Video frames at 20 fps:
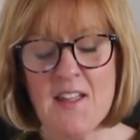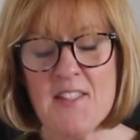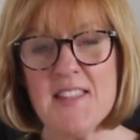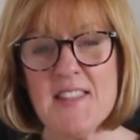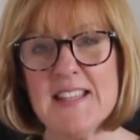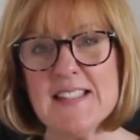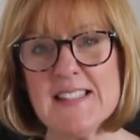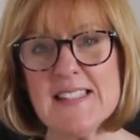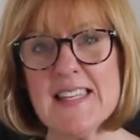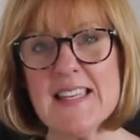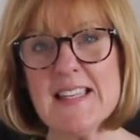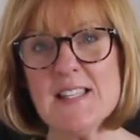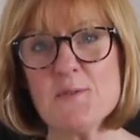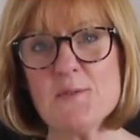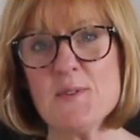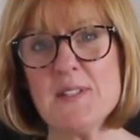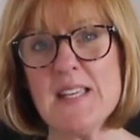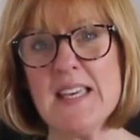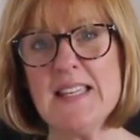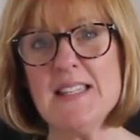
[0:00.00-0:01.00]
these things
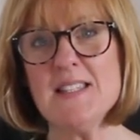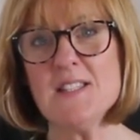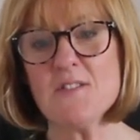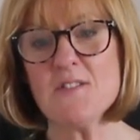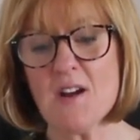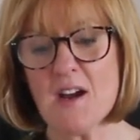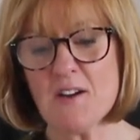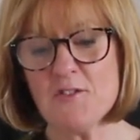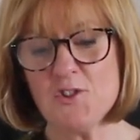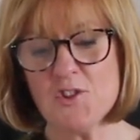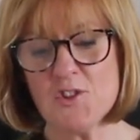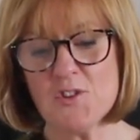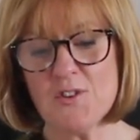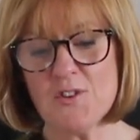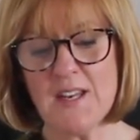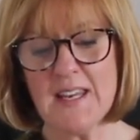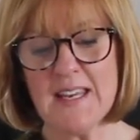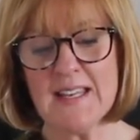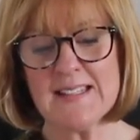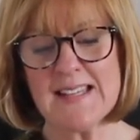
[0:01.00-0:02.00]
would hinder our
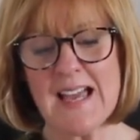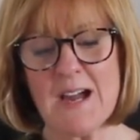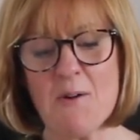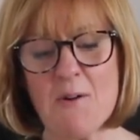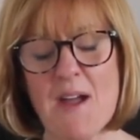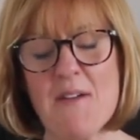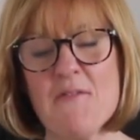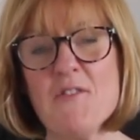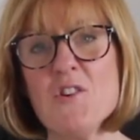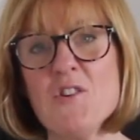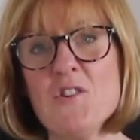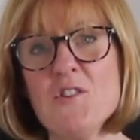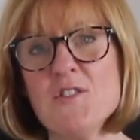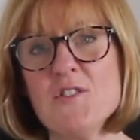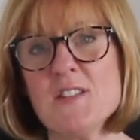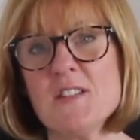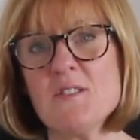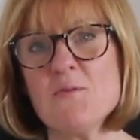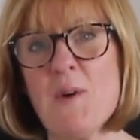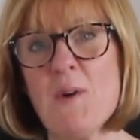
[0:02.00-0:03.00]
journey, and however good
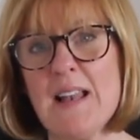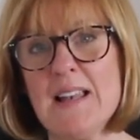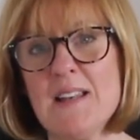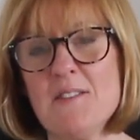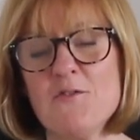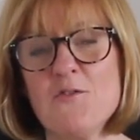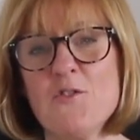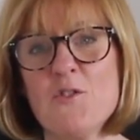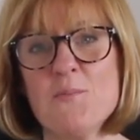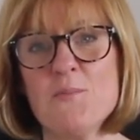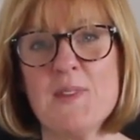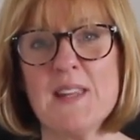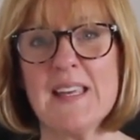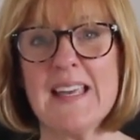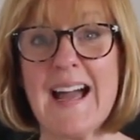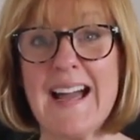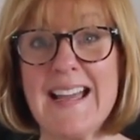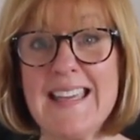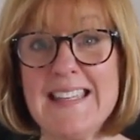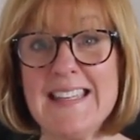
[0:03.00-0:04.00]
and well informed the
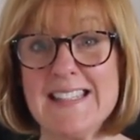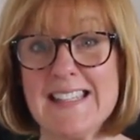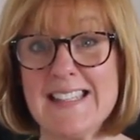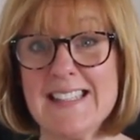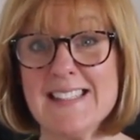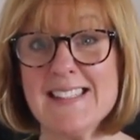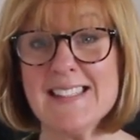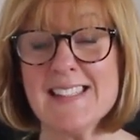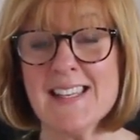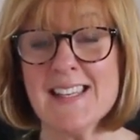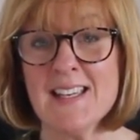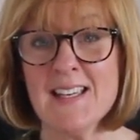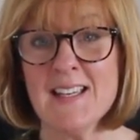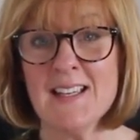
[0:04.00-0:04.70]
guide is,